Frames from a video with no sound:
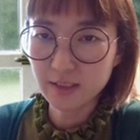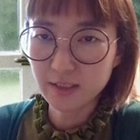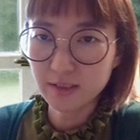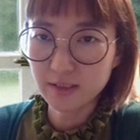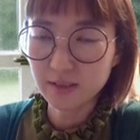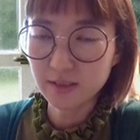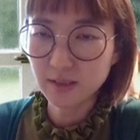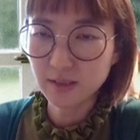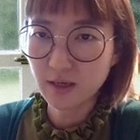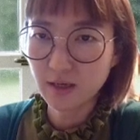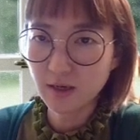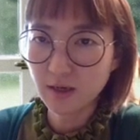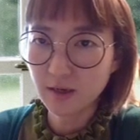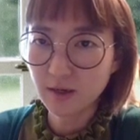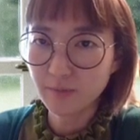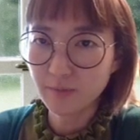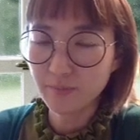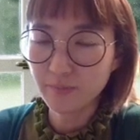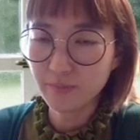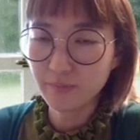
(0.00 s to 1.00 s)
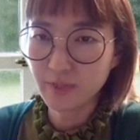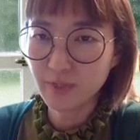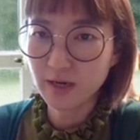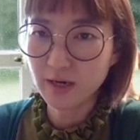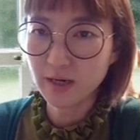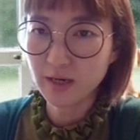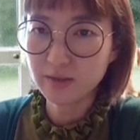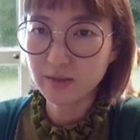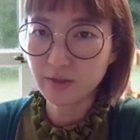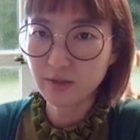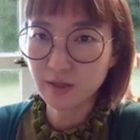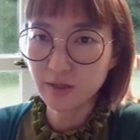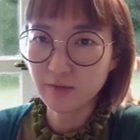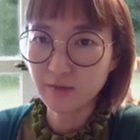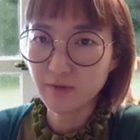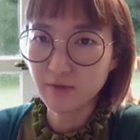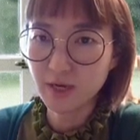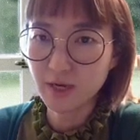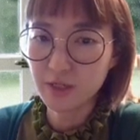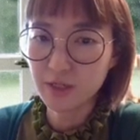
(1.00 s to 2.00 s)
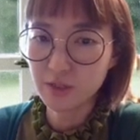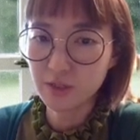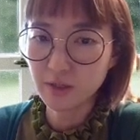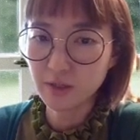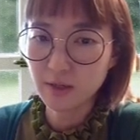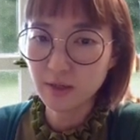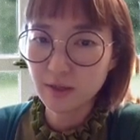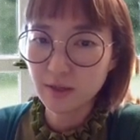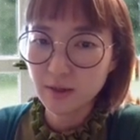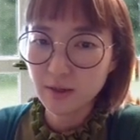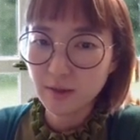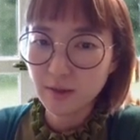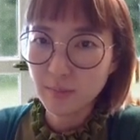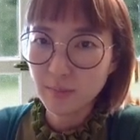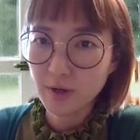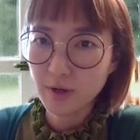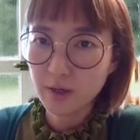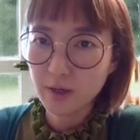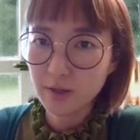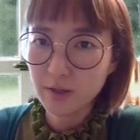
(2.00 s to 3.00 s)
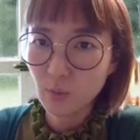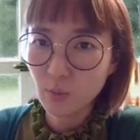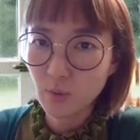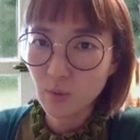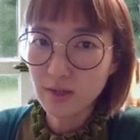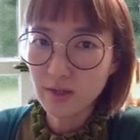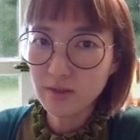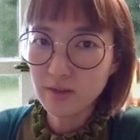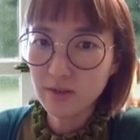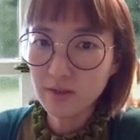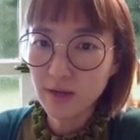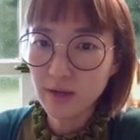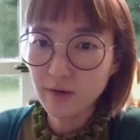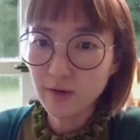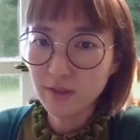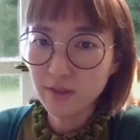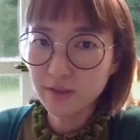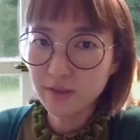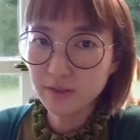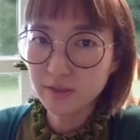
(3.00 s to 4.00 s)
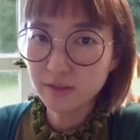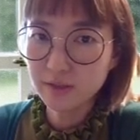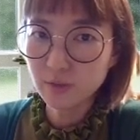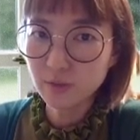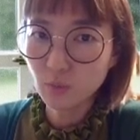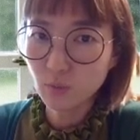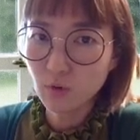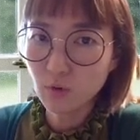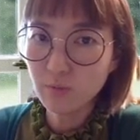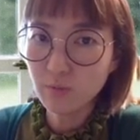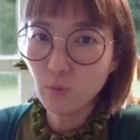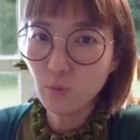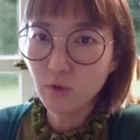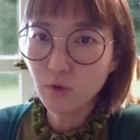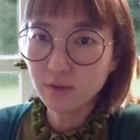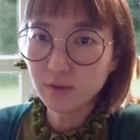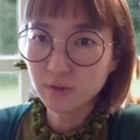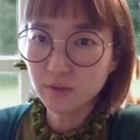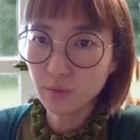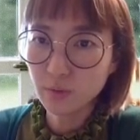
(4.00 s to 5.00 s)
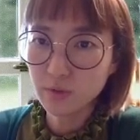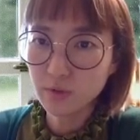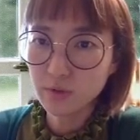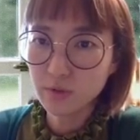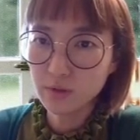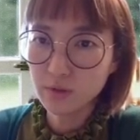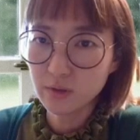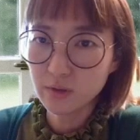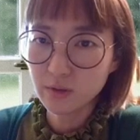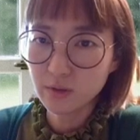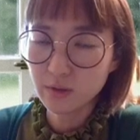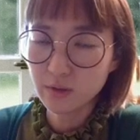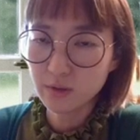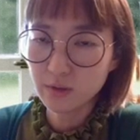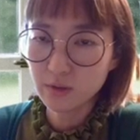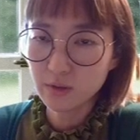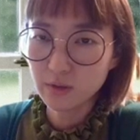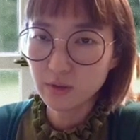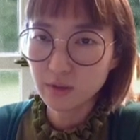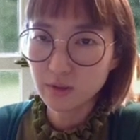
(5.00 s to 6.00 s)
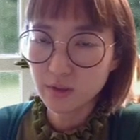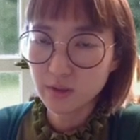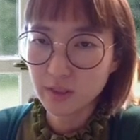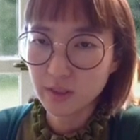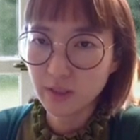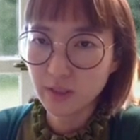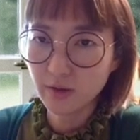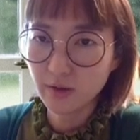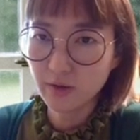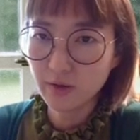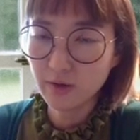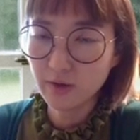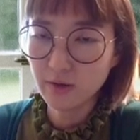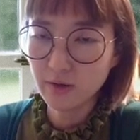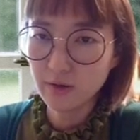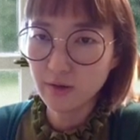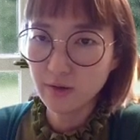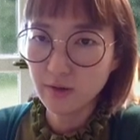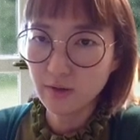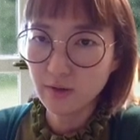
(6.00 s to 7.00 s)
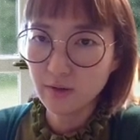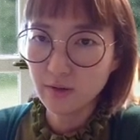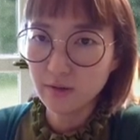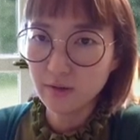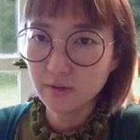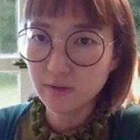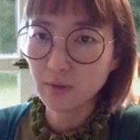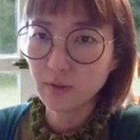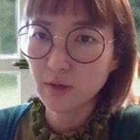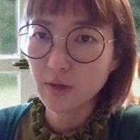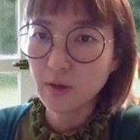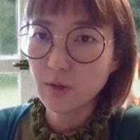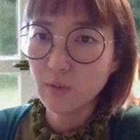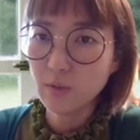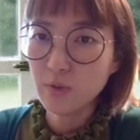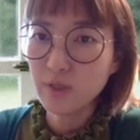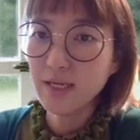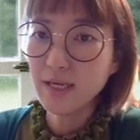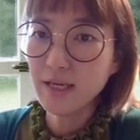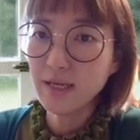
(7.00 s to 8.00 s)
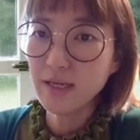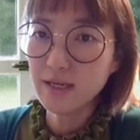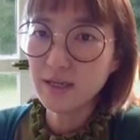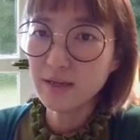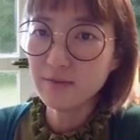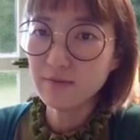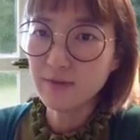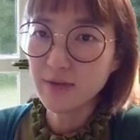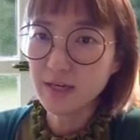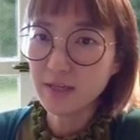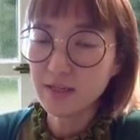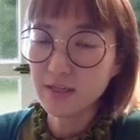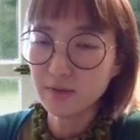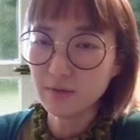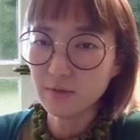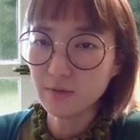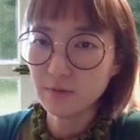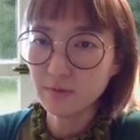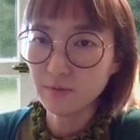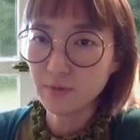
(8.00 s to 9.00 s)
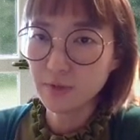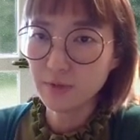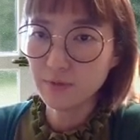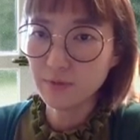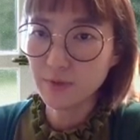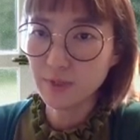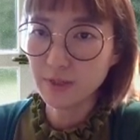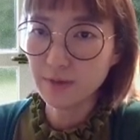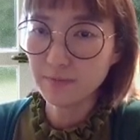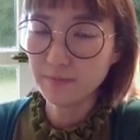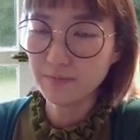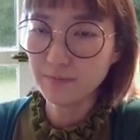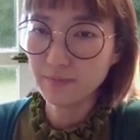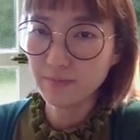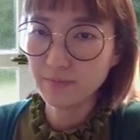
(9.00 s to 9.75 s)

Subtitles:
this direct invasion. But when there is one more stone here, we can invade at the 3-3.